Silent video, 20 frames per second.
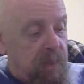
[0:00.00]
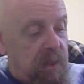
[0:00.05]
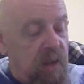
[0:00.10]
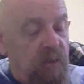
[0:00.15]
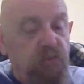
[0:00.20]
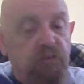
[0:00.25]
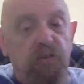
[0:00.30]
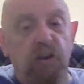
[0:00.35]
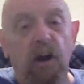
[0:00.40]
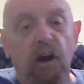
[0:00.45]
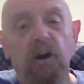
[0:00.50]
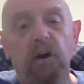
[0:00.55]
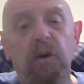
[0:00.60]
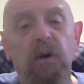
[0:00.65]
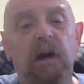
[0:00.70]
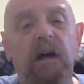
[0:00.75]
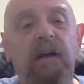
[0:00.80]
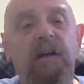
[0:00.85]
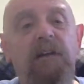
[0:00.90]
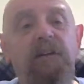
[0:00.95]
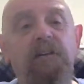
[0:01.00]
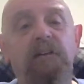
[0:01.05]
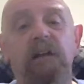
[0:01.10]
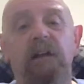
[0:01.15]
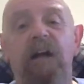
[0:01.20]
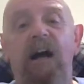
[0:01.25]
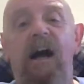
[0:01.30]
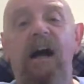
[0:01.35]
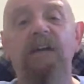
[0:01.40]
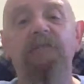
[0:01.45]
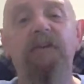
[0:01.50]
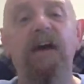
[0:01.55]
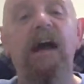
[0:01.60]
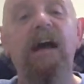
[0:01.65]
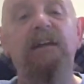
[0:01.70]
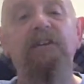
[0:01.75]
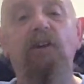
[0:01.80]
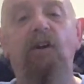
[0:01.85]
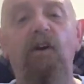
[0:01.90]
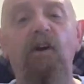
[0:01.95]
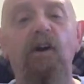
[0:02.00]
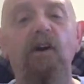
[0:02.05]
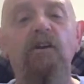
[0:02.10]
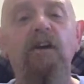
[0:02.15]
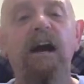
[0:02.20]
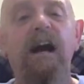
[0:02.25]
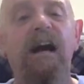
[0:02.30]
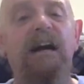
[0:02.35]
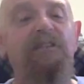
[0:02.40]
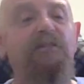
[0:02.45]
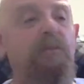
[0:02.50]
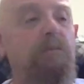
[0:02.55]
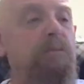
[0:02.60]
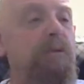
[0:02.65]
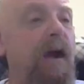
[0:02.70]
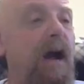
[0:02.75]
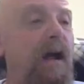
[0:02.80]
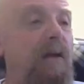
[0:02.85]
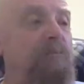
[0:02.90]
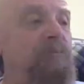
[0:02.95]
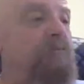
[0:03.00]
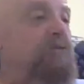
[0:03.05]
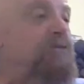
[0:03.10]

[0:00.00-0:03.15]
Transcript: So I've had all kinds of problems